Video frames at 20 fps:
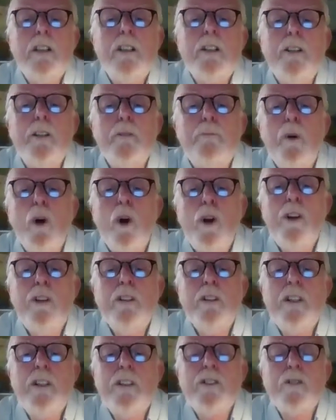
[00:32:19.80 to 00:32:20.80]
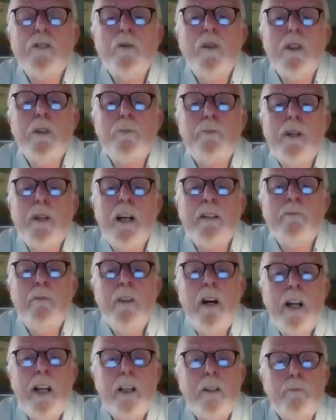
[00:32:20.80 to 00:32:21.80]
The Borderers were a
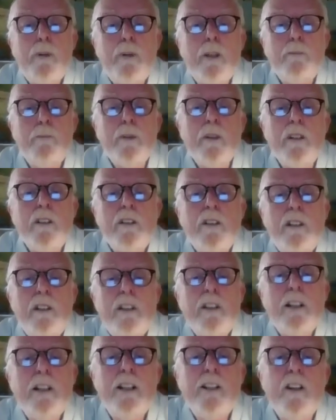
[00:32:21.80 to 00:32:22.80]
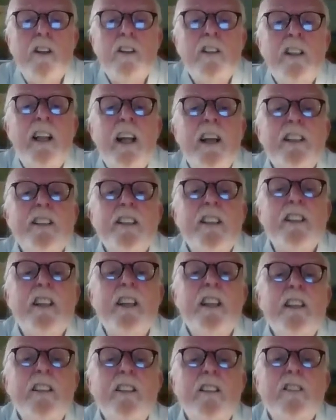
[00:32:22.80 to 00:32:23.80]
pragmatic people, and unlike the
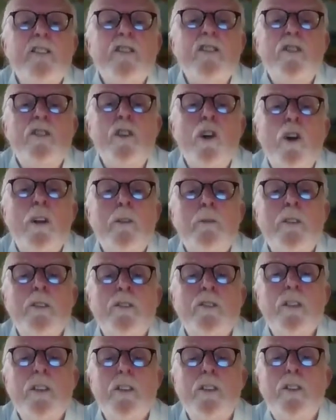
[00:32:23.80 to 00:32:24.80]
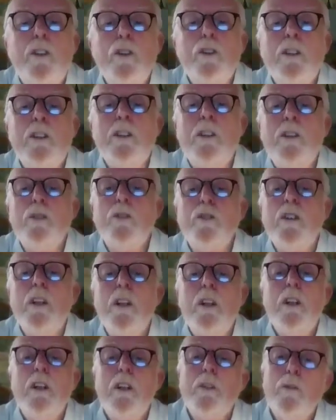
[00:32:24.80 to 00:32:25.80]
Gaels, Normans, and Huguenots,
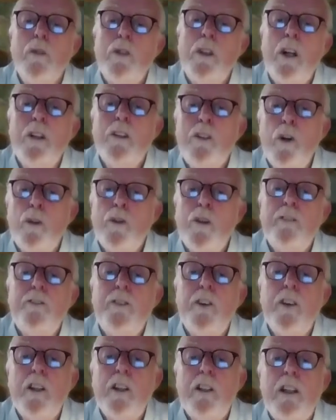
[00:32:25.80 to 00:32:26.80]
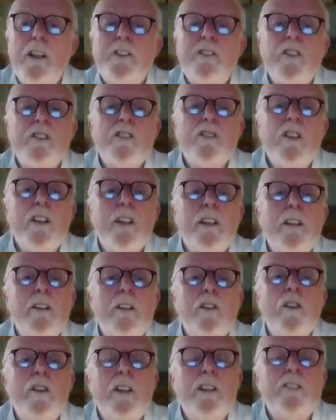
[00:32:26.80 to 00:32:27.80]
were not noted for their literacy
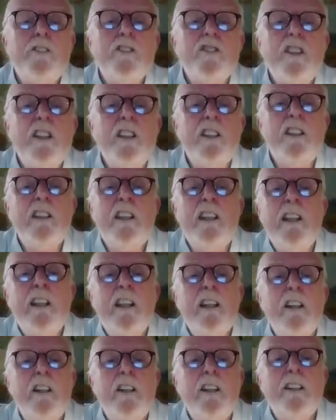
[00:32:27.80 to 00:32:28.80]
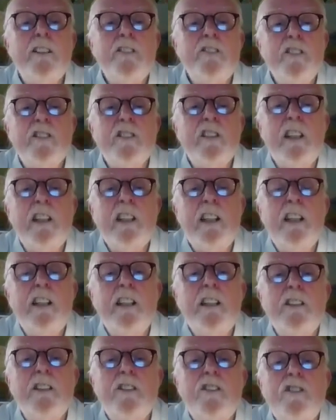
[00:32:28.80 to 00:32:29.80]
nor interest in
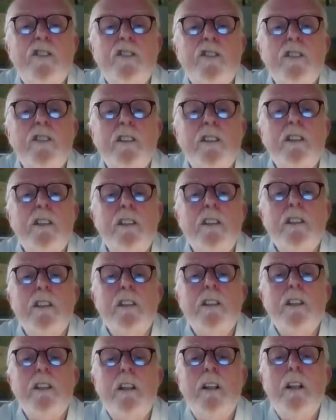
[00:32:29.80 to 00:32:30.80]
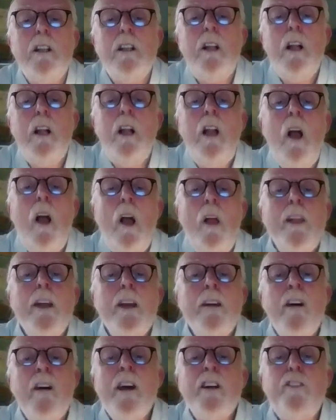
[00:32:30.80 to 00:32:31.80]
lineage.
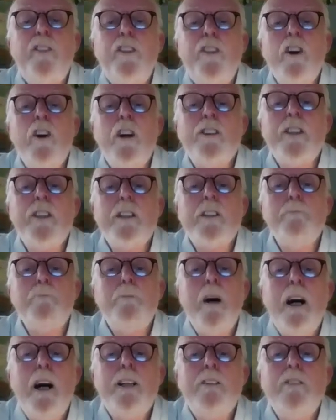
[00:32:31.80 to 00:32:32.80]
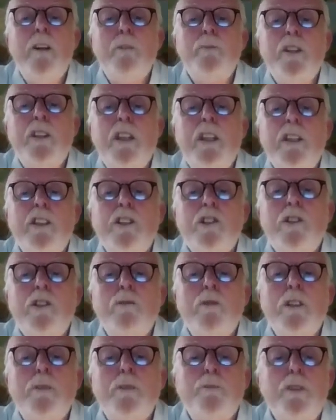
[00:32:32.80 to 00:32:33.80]
They may have thought that the bad reputation
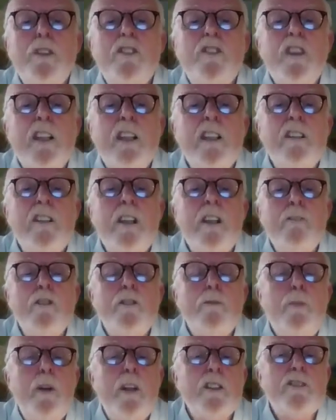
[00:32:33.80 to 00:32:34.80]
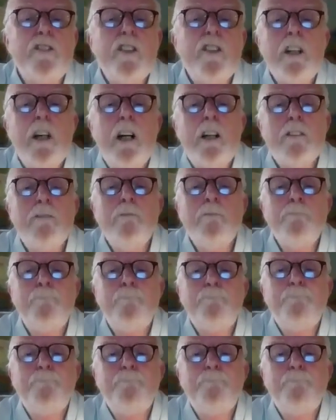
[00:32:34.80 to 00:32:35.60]
which preceded them was best forgotten.